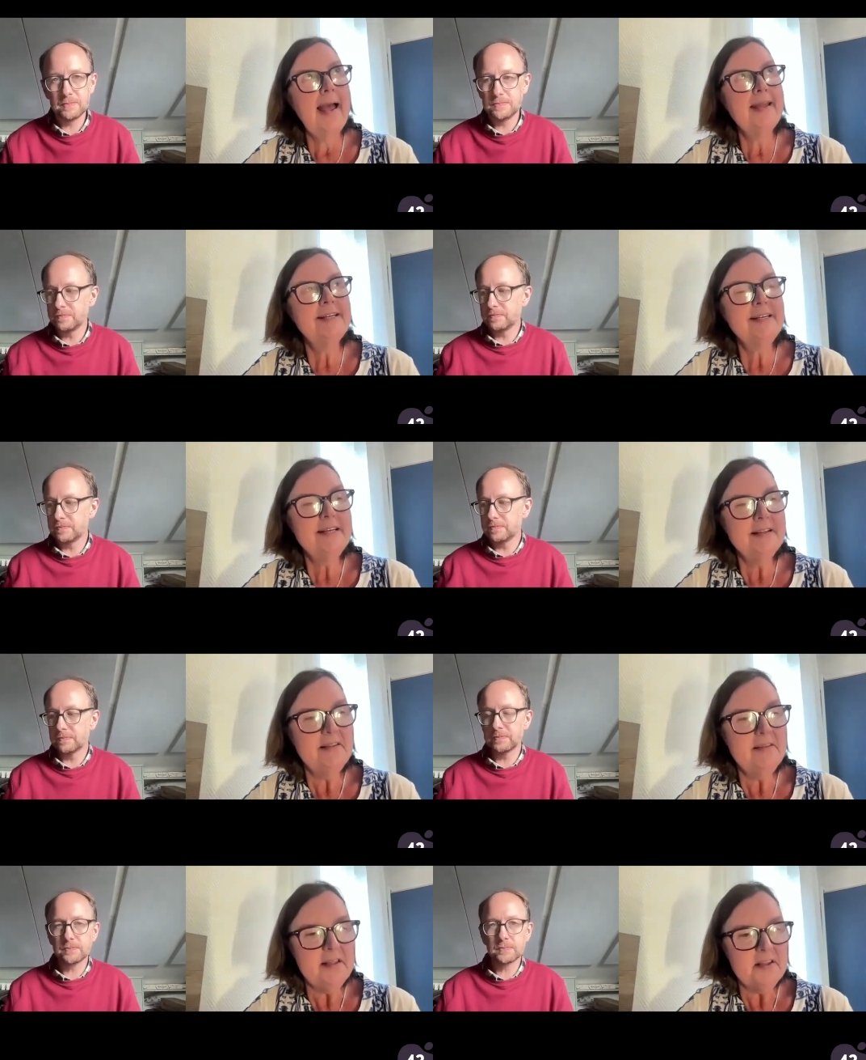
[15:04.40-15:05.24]
Speaker 1: And
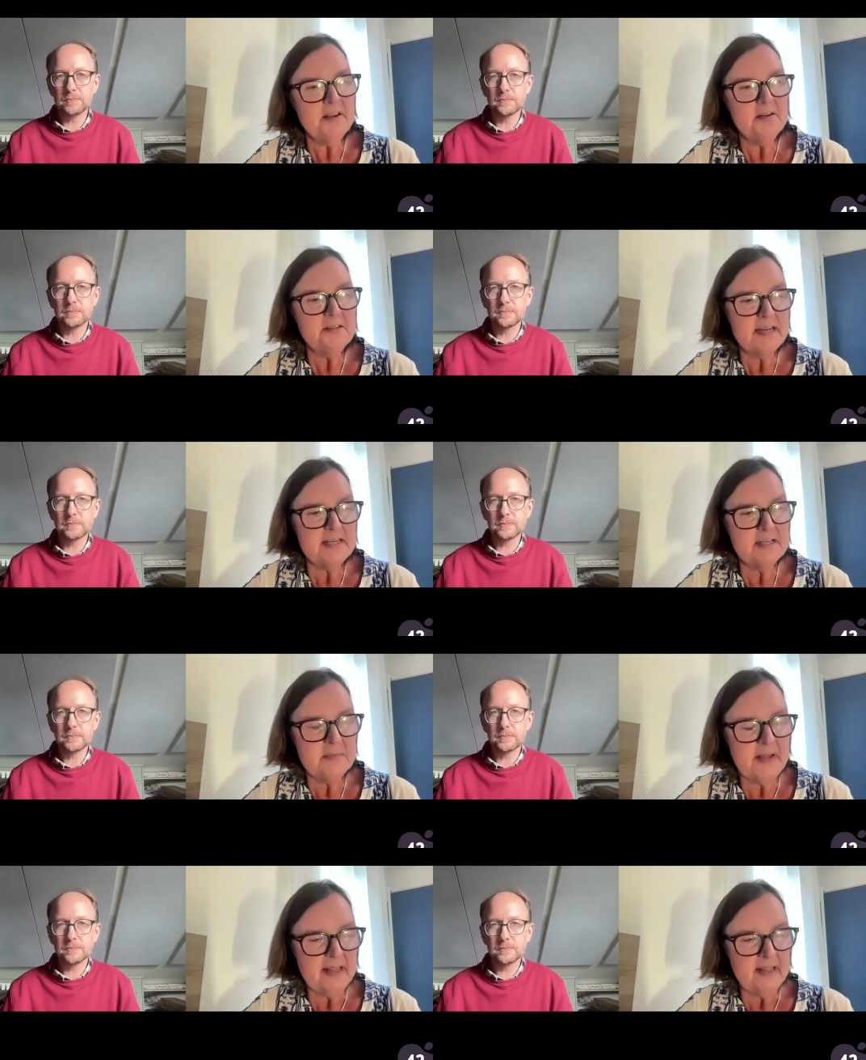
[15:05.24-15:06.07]
another thing that you said
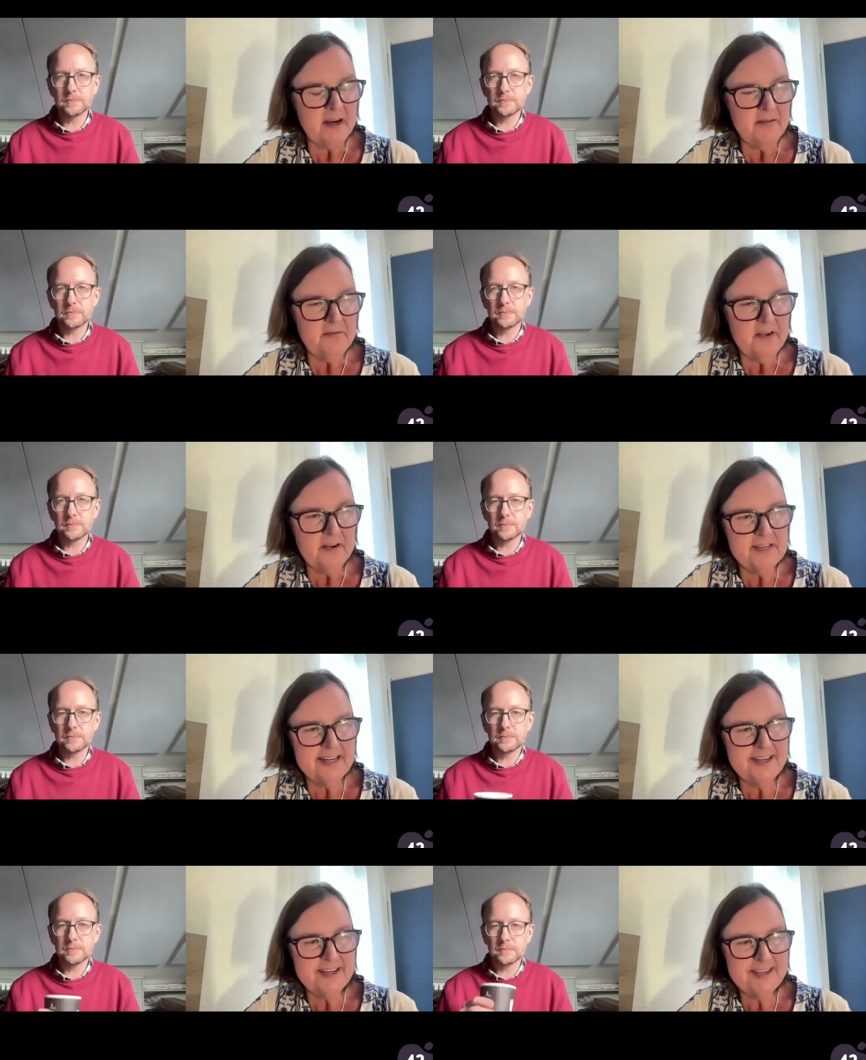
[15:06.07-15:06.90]
to me that I
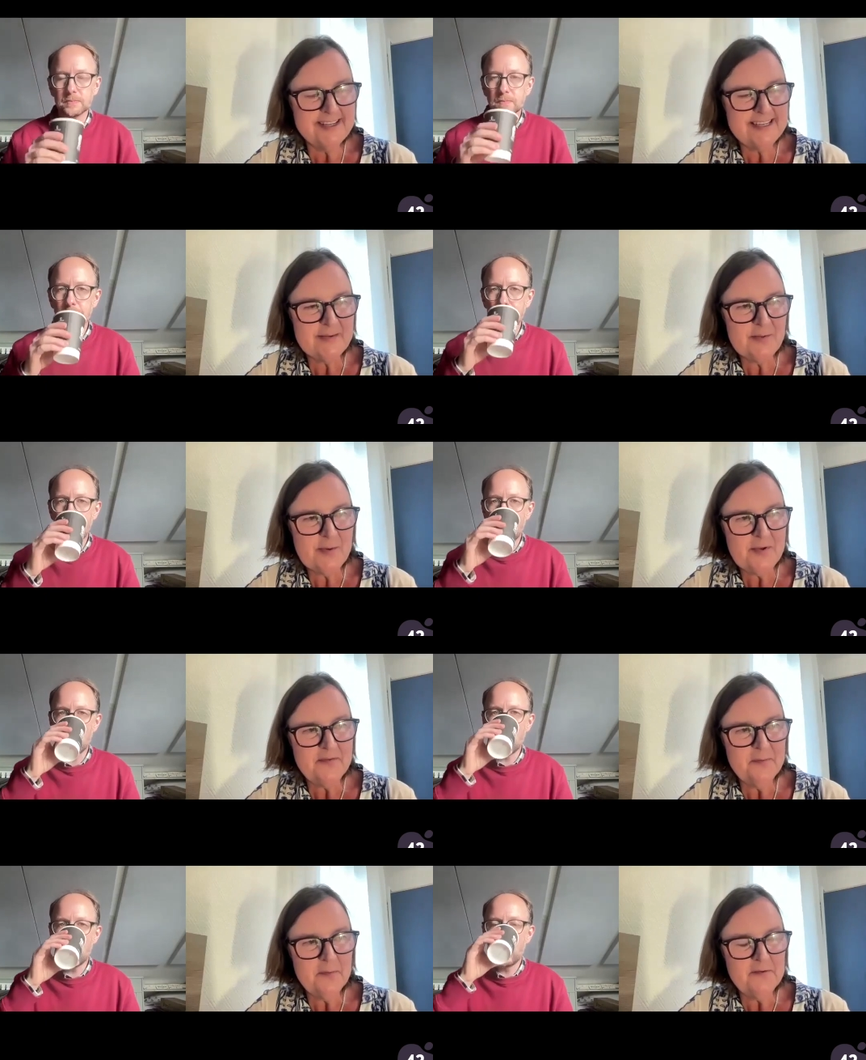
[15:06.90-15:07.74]
found interesting when
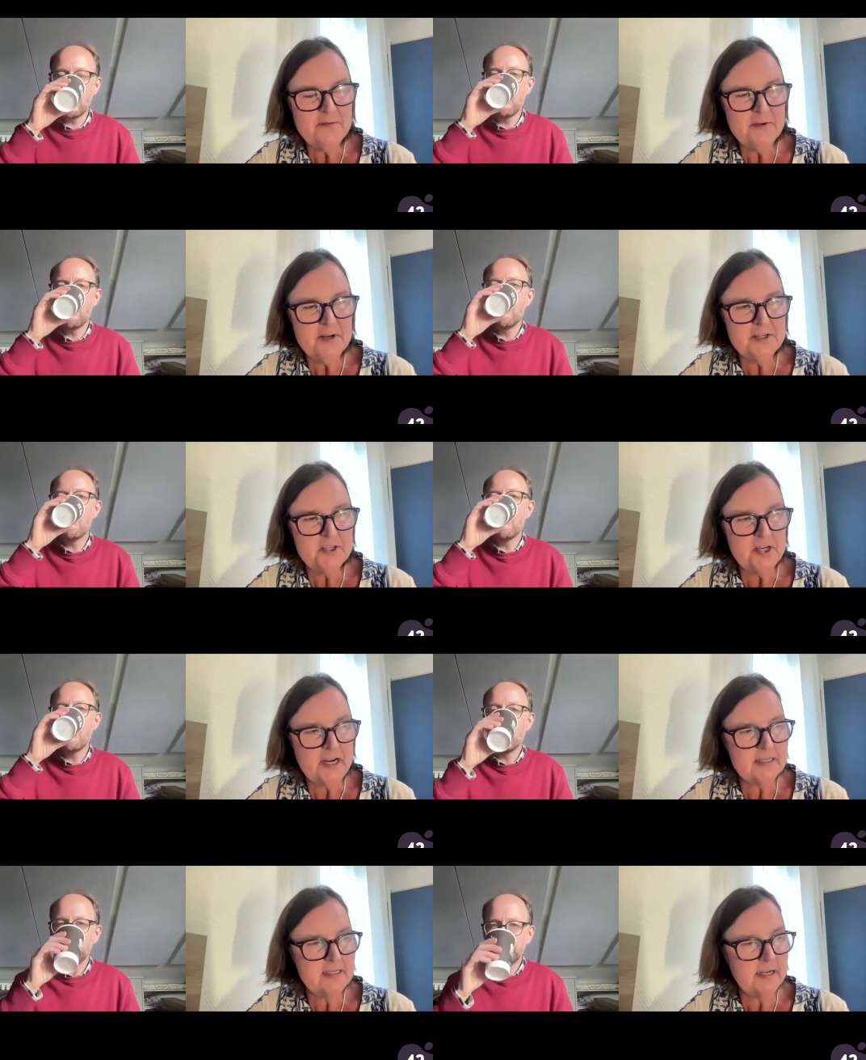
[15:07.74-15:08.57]
we were first
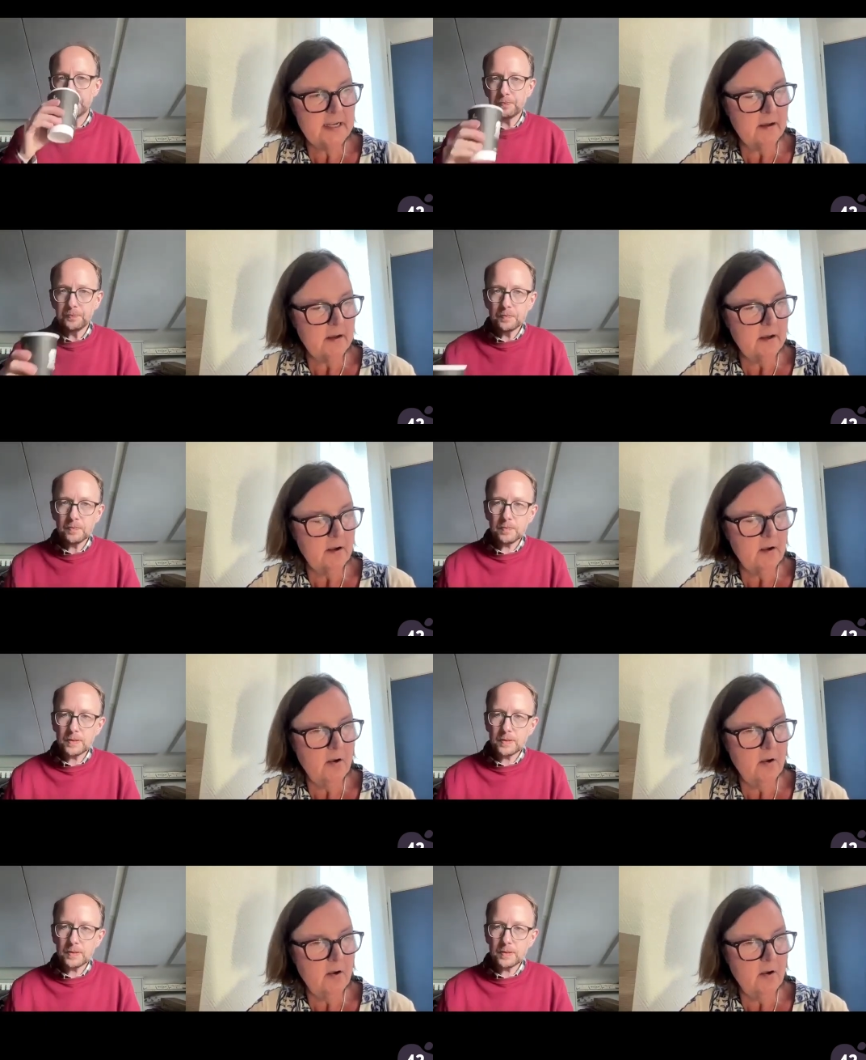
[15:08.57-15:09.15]
chatting,